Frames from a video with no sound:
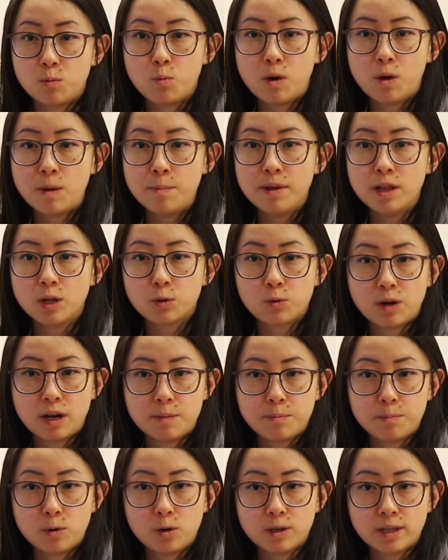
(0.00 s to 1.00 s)
1
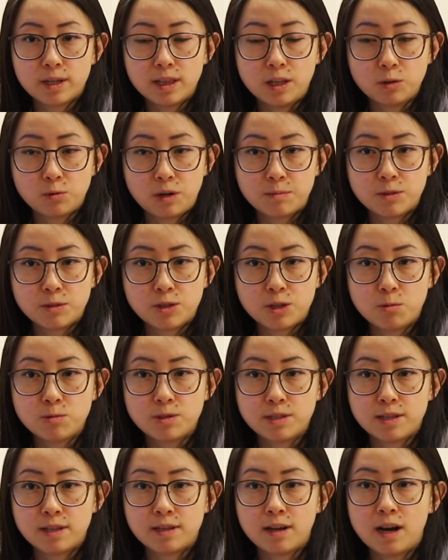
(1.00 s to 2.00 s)
milligram per kilogram
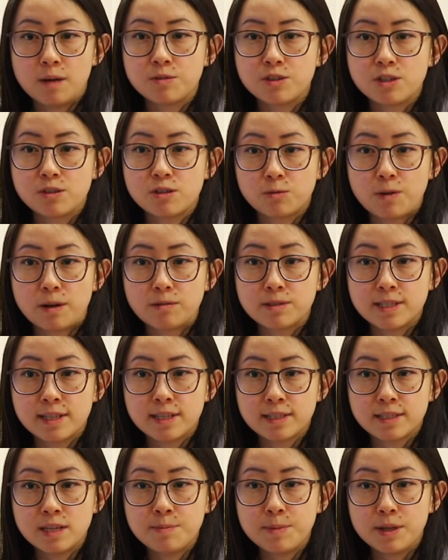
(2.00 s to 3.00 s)
dosing up to around
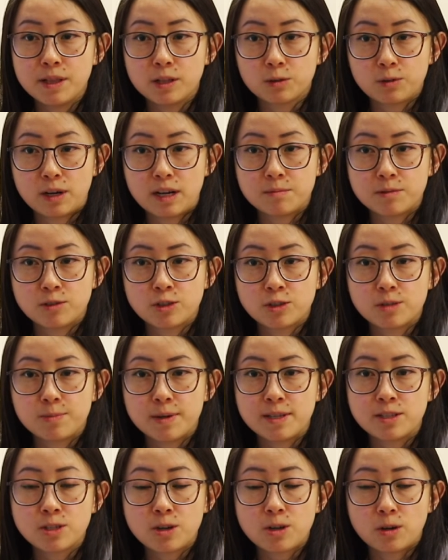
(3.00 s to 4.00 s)
60 milligrams should
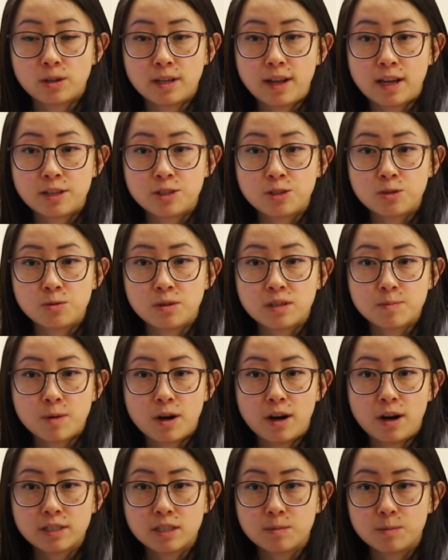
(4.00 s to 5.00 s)
be started as soon as
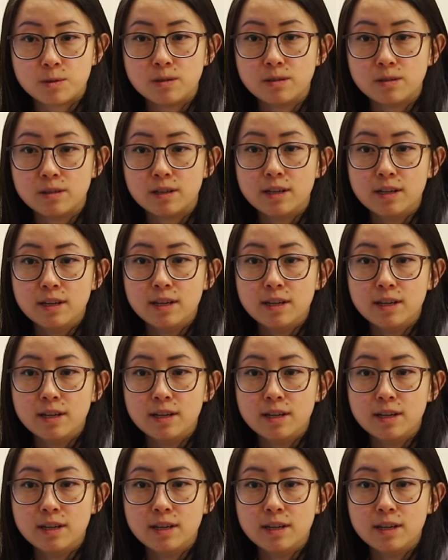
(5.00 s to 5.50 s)
possible.